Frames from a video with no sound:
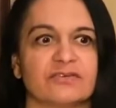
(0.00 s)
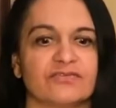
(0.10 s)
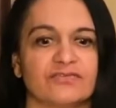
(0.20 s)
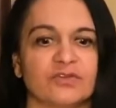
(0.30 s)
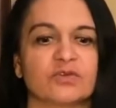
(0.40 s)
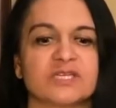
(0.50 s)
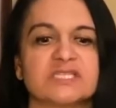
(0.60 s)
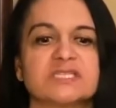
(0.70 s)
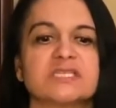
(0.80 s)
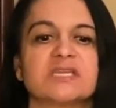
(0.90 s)
you can
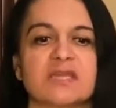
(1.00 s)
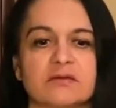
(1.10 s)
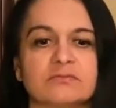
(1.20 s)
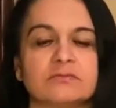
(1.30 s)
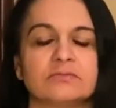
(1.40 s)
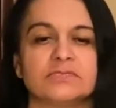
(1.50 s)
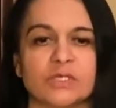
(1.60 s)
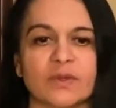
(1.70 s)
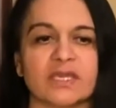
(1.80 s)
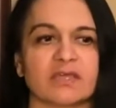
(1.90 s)
see them
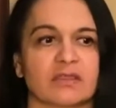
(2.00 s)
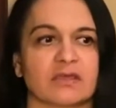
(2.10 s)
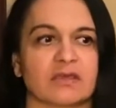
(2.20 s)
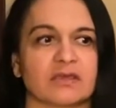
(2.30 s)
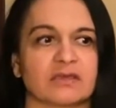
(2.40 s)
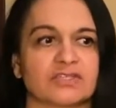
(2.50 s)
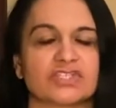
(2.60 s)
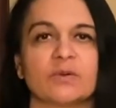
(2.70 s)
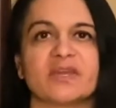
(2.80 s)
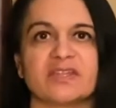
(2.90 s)

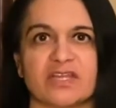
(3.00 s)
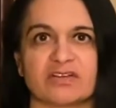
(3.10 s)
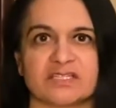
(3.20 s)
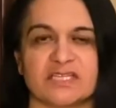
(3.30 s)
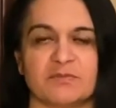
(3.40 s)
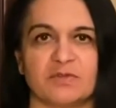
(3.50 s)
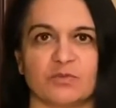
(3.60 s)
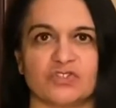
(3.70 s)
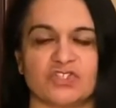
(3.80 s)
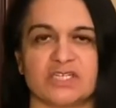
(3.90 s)
showing their excitement
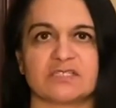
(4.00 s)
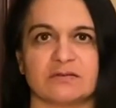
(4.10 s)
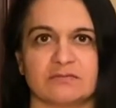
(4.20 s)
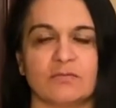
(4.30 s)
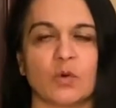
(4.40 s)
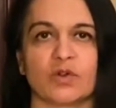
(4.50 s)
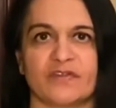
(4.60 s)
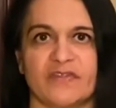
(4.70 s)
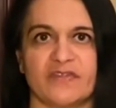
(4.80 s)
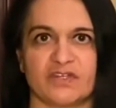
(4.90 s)
with just more
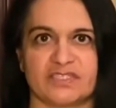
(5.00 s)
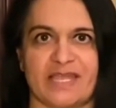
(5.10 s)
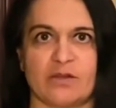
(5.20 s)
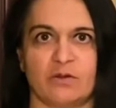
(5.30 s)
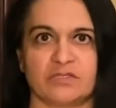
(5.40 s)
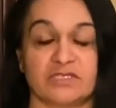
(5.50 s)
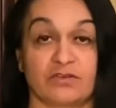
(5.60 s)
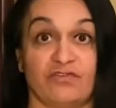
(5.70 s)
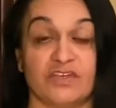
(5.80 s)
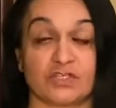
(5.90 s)
than their sounds, their
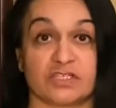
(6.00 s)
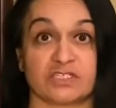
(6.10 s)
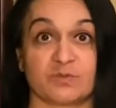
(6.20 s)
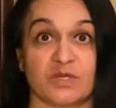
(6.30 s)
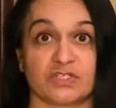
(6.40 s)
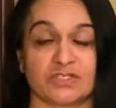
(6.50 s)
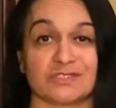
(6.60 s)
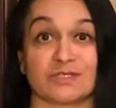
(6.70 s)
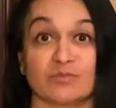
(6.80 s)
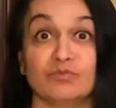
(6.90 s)
facial expressions,
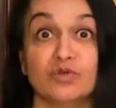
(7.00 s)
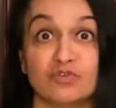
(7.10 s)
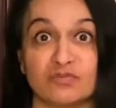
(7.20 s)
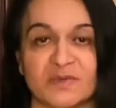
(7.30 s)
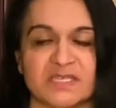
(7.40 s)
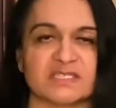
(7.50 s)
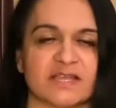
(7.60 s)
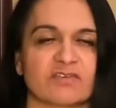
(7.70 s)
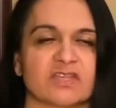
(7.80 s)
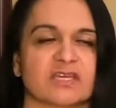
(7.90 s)
their movements,
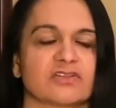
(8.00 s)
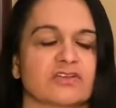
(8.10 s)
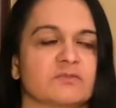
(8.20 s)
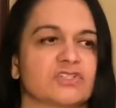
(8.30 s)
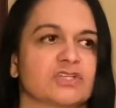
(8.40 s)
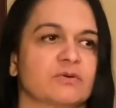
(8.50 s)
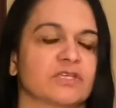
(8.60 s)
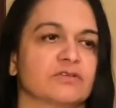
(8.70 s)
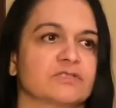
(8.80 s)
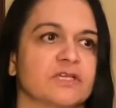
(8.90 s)
everything they're going to be showing
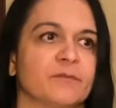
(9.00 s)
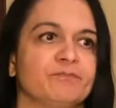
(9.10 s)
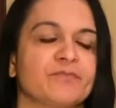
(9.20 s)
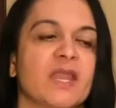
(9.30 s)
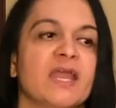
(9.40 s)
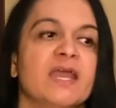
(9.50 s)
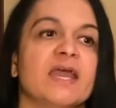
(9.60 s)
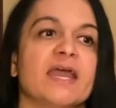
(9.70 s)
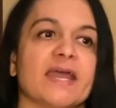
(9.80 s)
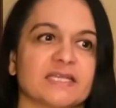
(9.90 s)
you. So
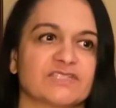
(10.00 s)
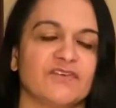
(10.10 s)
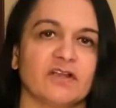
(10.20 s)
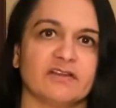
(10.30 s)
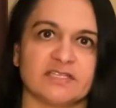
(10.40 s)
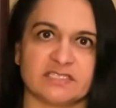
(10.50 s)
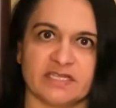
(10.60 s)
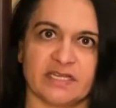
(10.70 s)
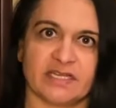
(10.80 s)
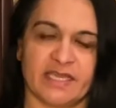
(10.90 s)
as far as
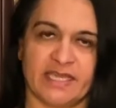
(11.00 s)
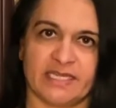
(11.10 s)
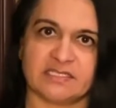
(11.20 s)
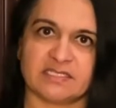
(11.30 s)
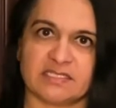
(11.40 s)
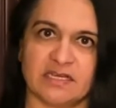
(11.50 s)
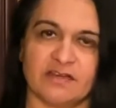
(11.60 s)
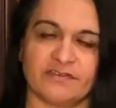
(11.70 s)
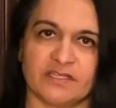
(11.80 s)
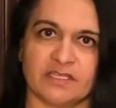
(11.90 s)
the hand
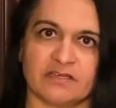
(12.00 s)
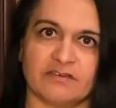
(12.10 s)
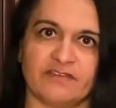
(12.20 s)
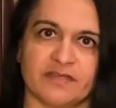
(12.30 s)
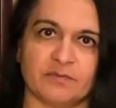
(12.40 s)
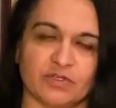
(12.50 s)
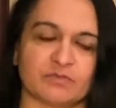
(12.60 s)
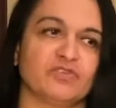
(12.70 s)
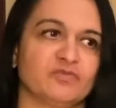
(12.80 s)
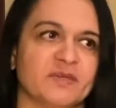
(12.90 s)
stuff and the fine motor
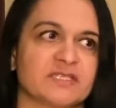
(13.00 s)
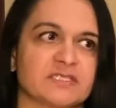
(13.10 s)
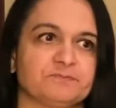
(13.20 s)
movements,